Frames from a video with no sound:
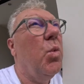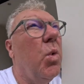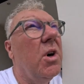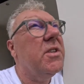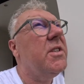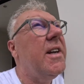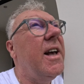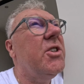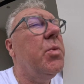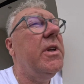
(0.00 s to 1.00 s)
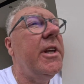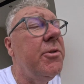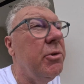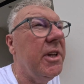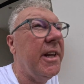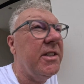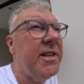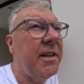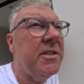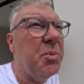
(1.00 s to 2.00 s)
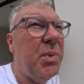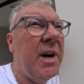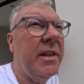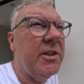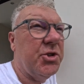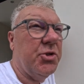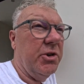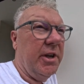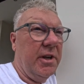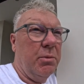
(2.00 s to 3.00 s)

was actually, we didn't really intend to buy this tree.